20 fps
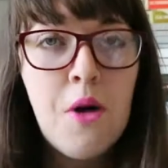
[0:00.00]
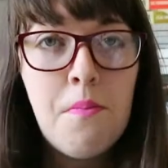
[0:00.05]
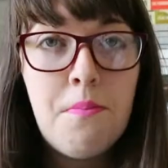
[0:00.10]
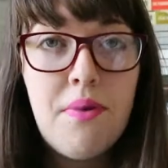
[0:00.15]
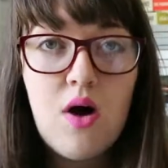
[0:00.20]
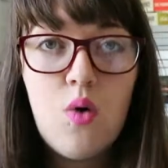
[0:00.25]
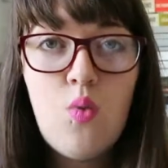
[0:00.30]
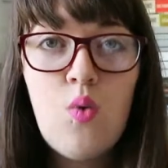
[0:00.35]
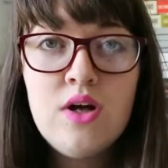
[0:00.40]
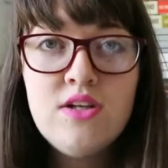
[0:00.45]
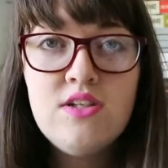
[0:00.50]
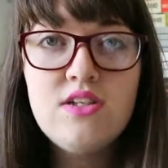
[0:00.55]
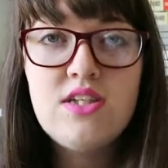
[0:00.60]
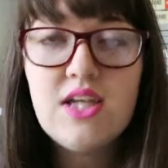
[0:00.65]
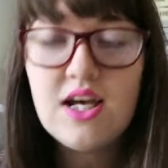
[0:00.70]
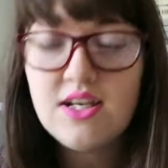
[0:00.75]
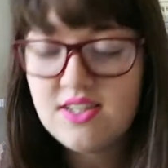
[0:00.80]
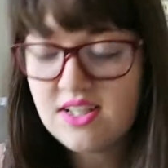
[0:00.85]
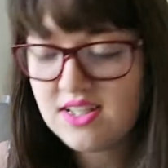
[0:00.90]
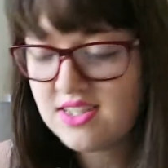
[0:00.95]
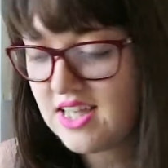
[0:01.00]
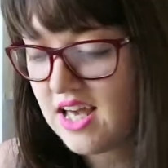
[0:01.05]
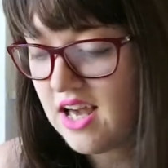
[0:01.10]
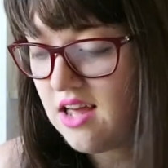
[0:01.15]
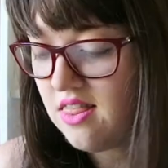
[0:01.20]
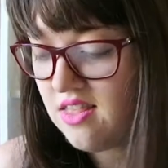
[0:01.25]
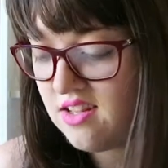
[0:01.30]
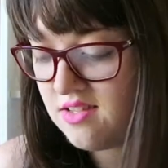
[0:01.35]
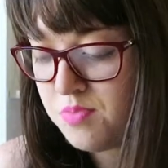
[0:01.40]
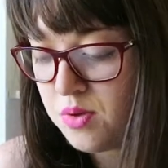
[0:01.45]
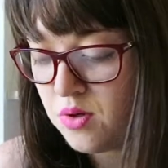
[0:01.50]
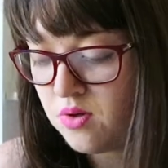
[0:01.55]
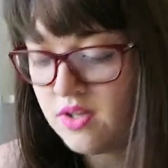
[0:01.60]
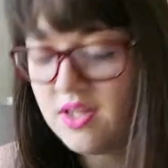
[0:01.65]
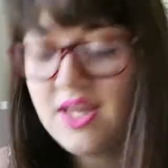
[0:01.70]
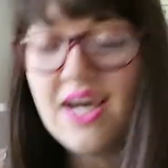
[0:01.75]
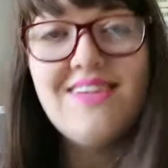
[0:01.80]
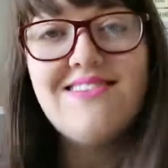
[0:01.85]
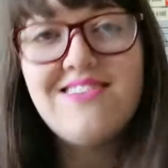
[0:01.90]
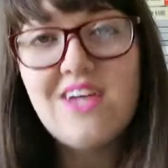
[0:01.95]
But once, as I say, this
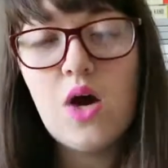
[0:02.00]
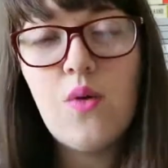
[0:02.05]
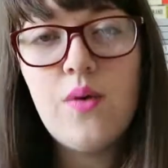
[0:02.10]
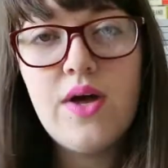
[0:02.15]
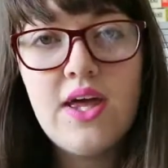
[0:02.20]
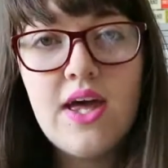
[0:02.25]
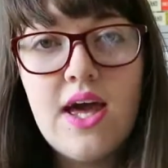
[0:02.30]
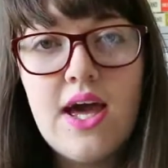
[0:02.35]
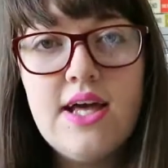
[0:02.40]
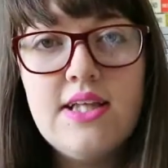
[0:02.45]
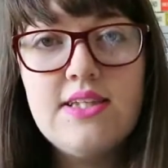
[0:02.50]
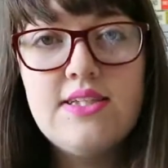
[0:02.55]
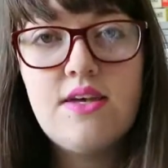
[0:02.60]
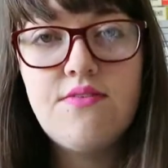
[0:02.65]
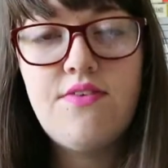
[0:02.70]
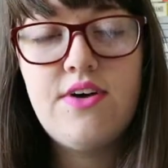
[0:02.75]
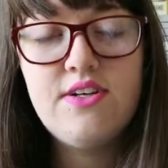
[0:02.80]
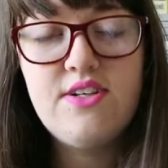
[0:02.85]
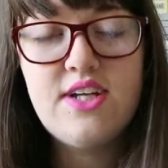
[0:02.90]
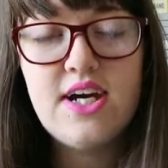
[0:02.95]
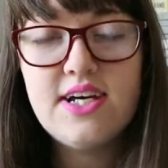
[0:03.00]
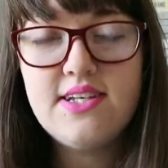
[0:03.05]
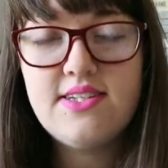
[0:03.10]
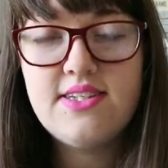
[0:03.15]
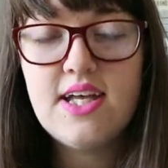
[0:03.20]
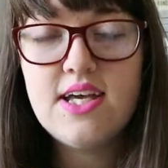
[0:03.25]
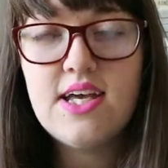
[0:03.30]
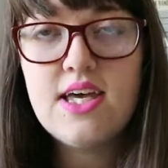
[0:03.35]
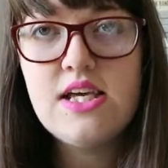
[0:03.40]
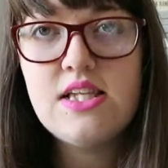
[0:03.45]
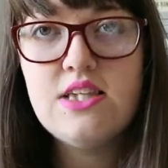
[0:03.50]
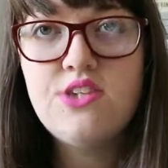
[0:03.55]
book gets going, it's fantastic.